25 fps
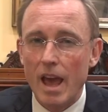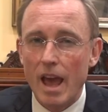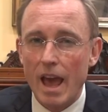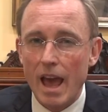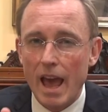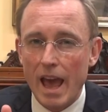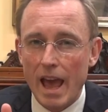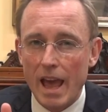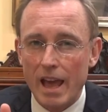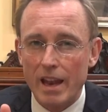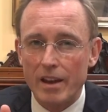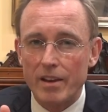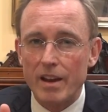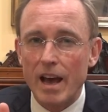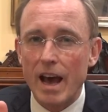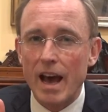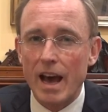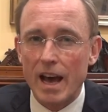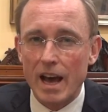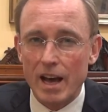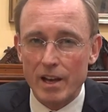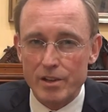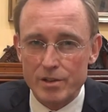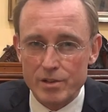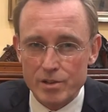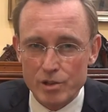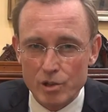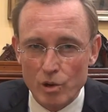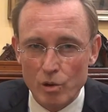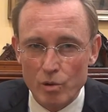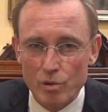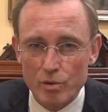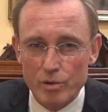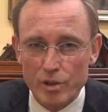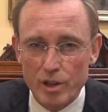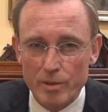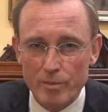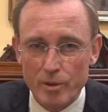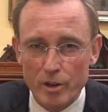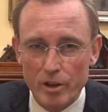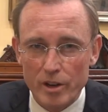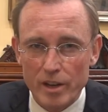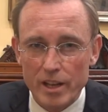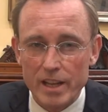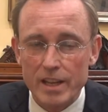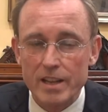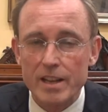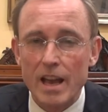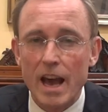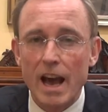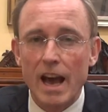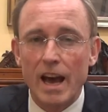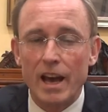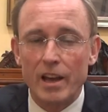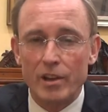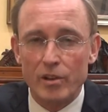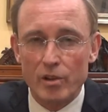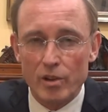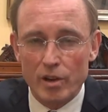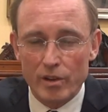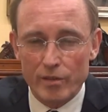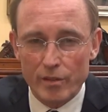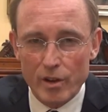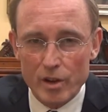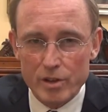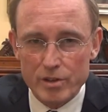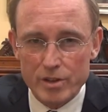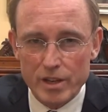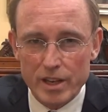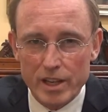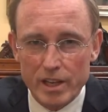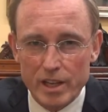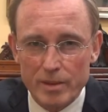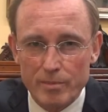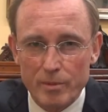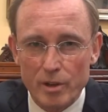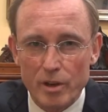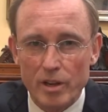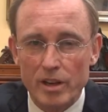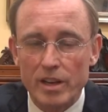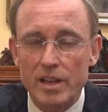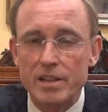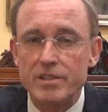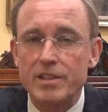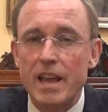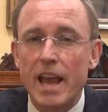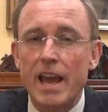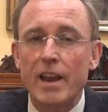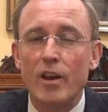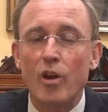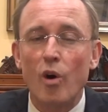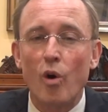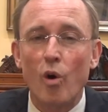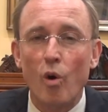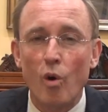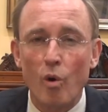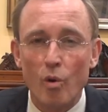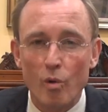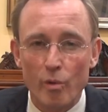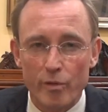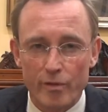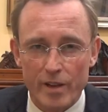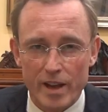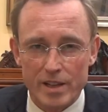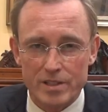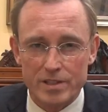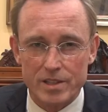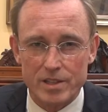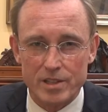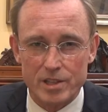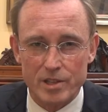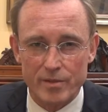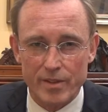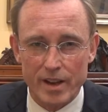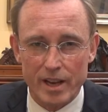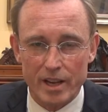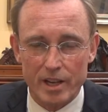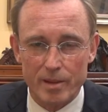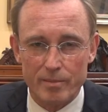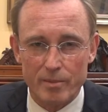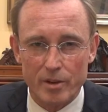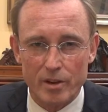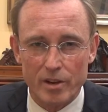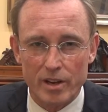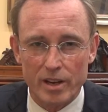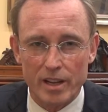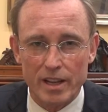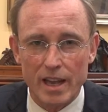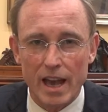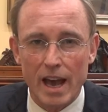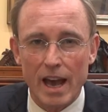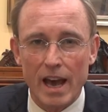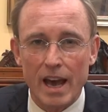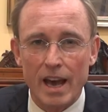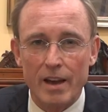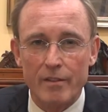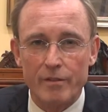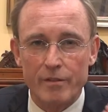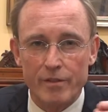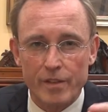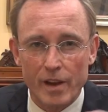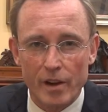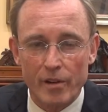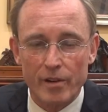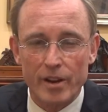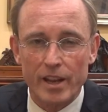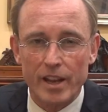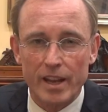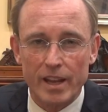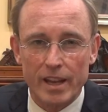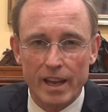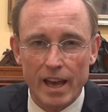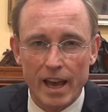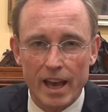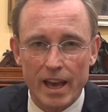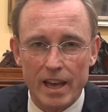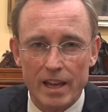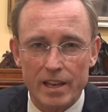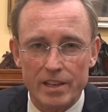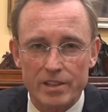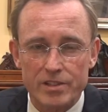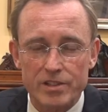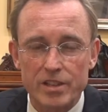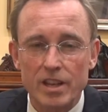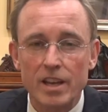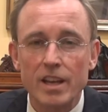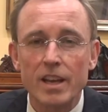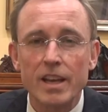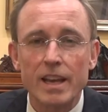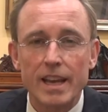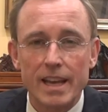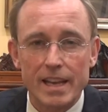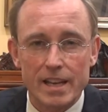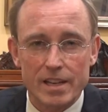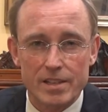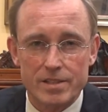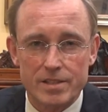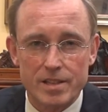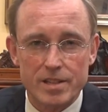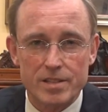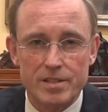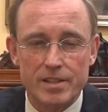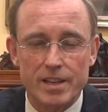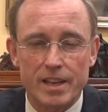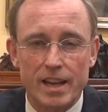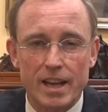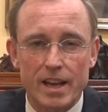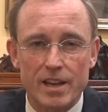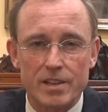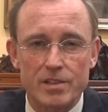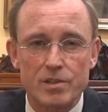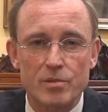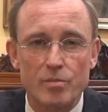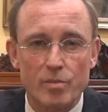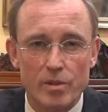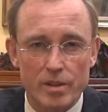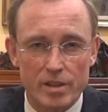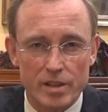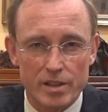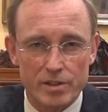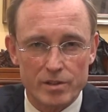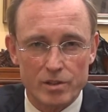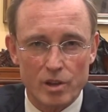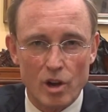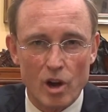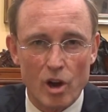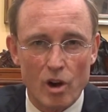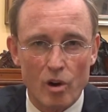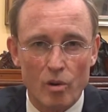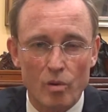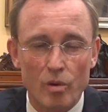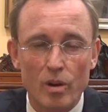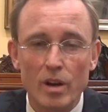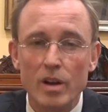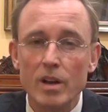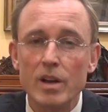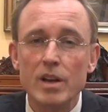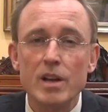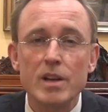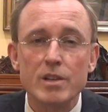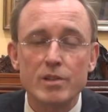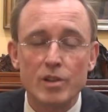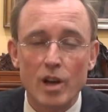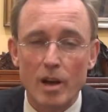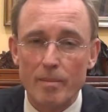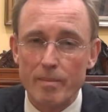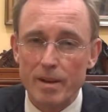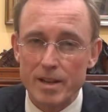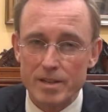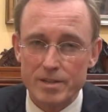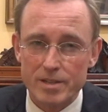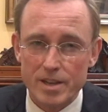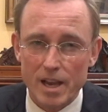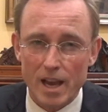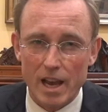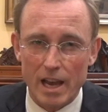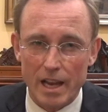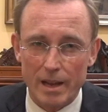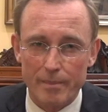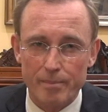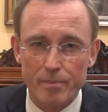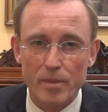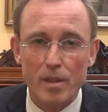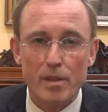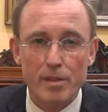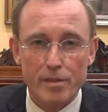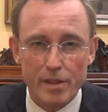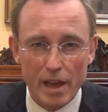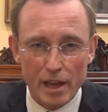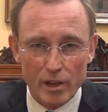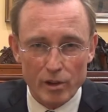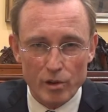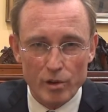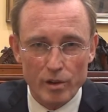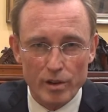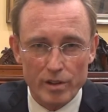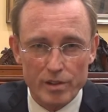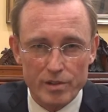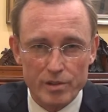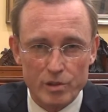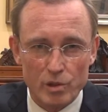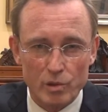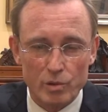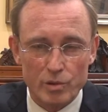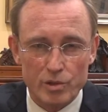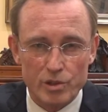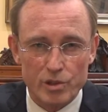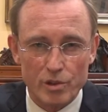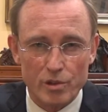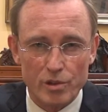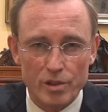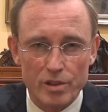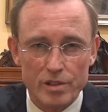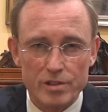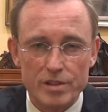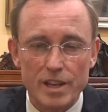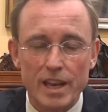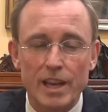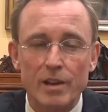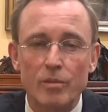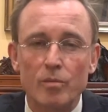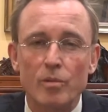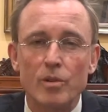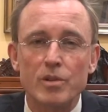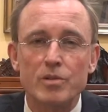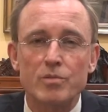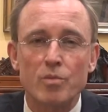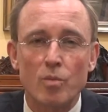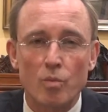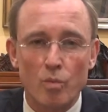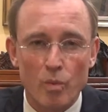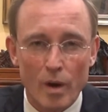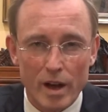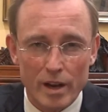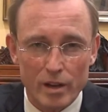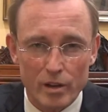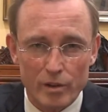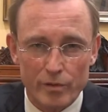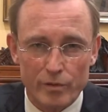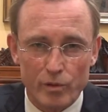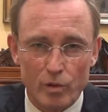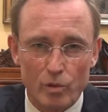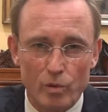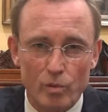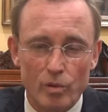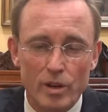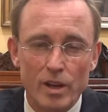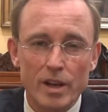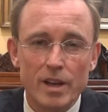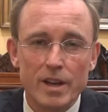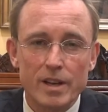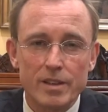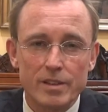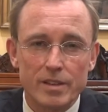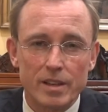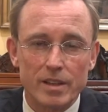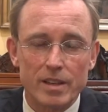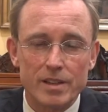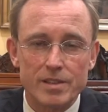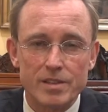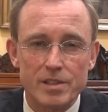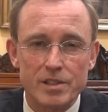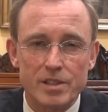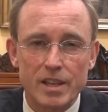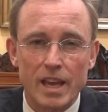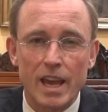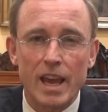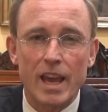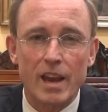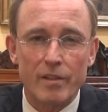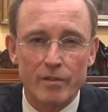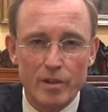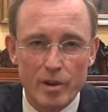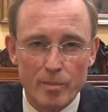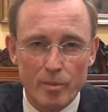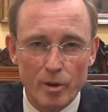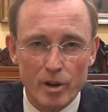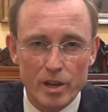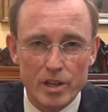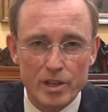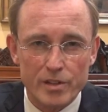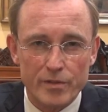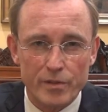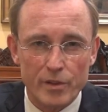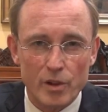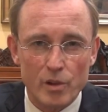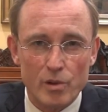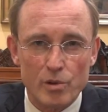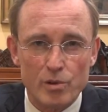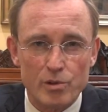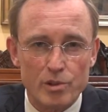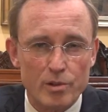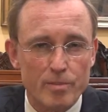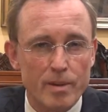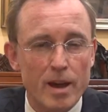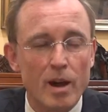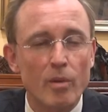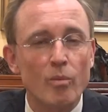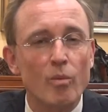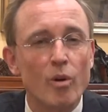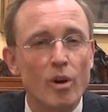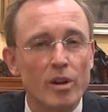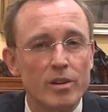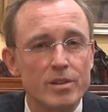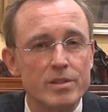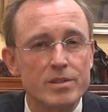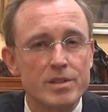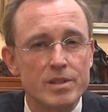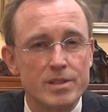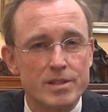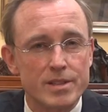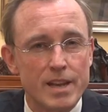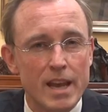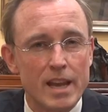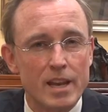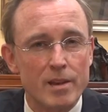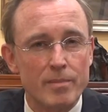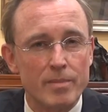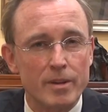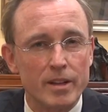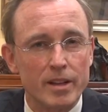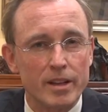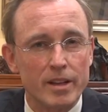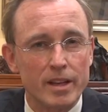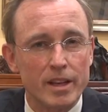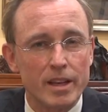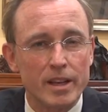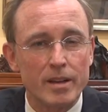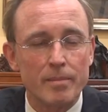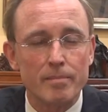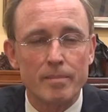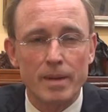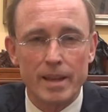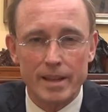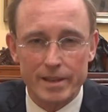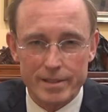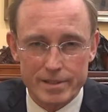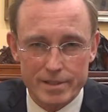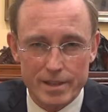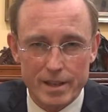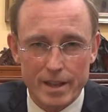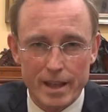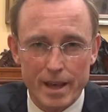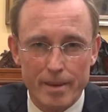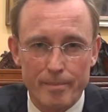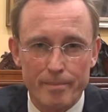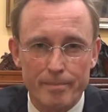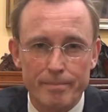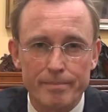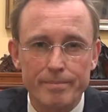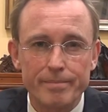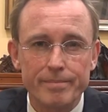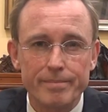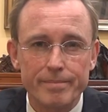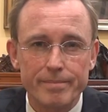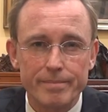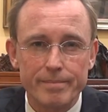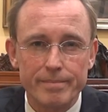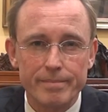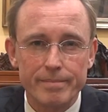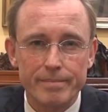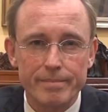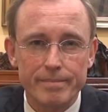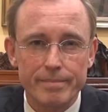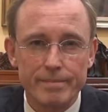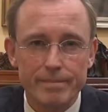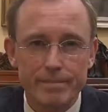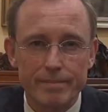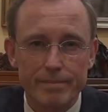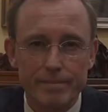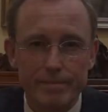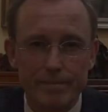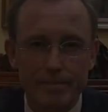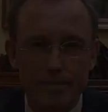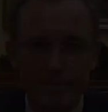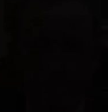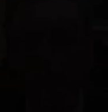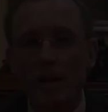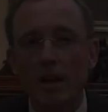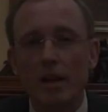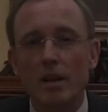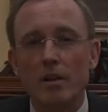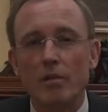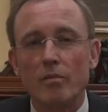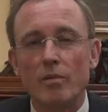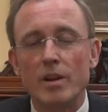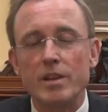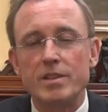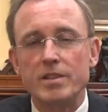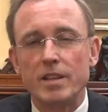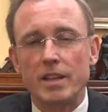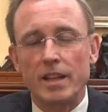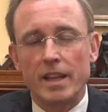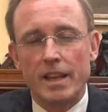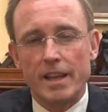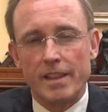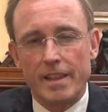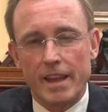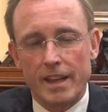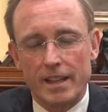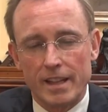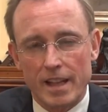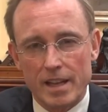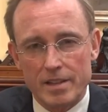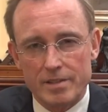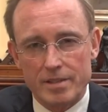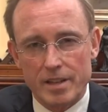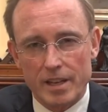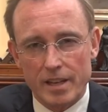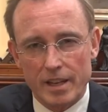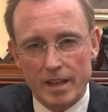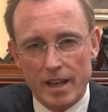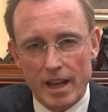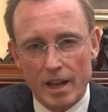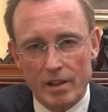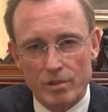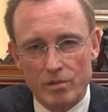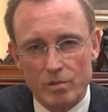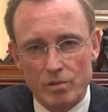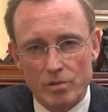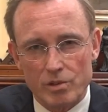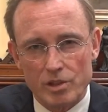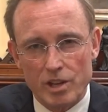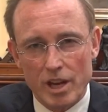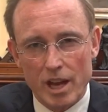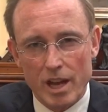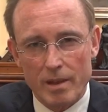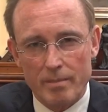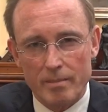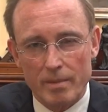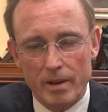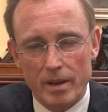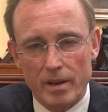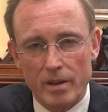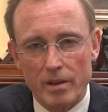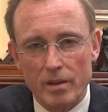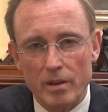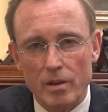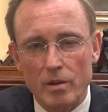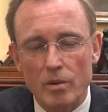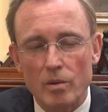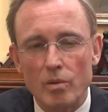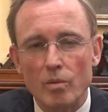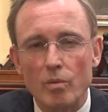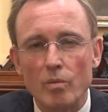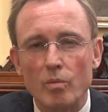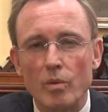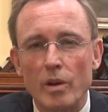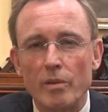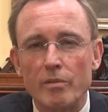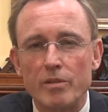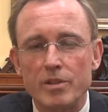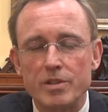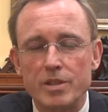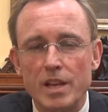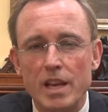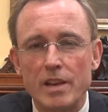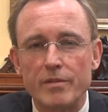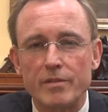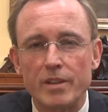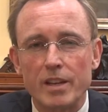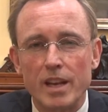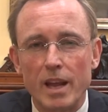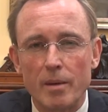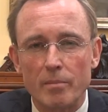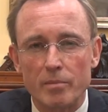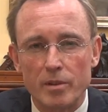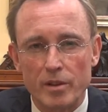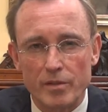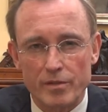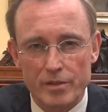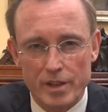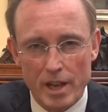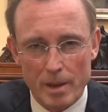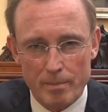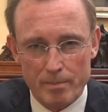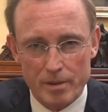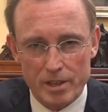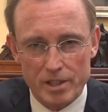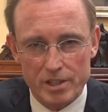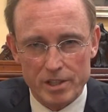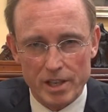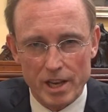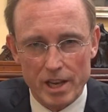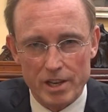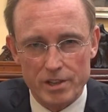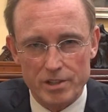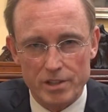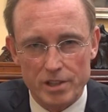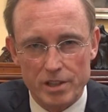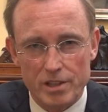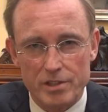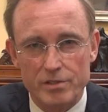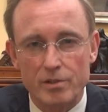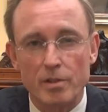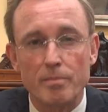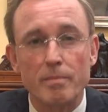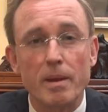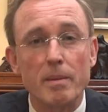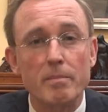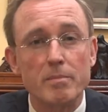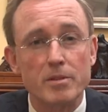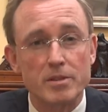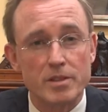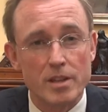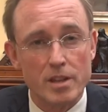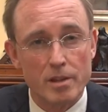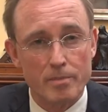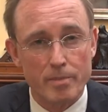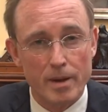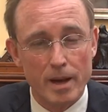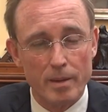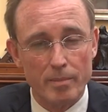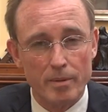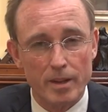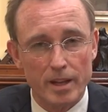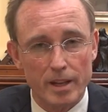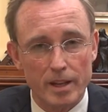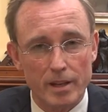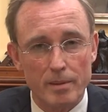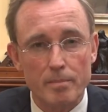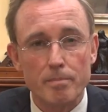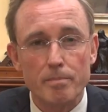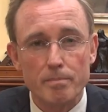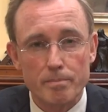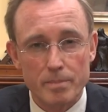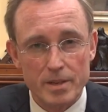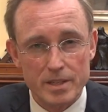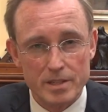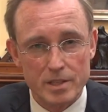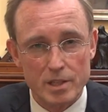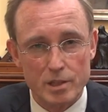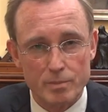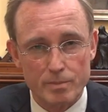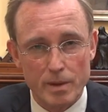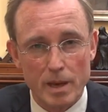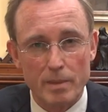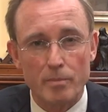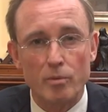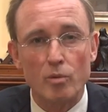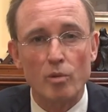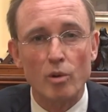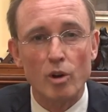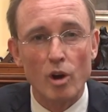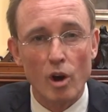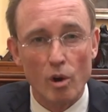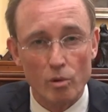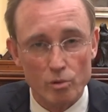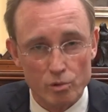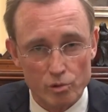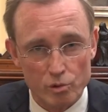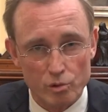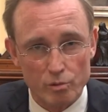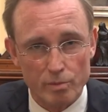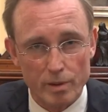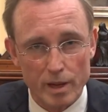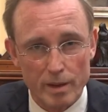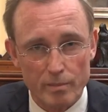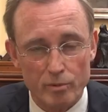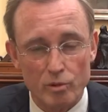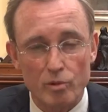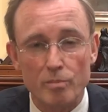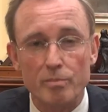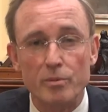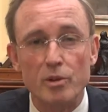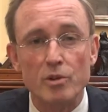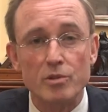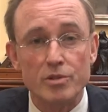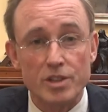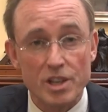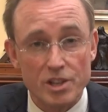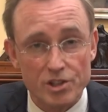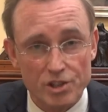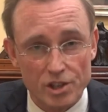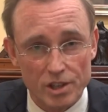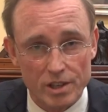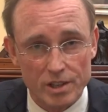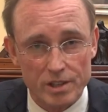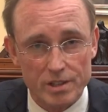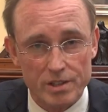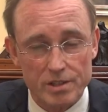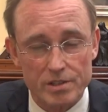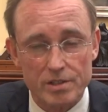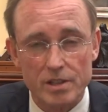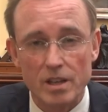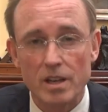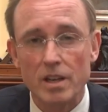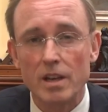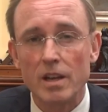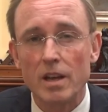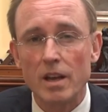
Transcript: And our uh, school community, our uh, university communities, and all facets of our community are very engaged in assisting us with this goal. So I must say, thank you to the school students. It was wonderful to listen to everybody's views about what sustainability means to them. Recently in the Adelaide City Council chamber, we received a number of deputations from members of the public, business people, cultural people, musicians.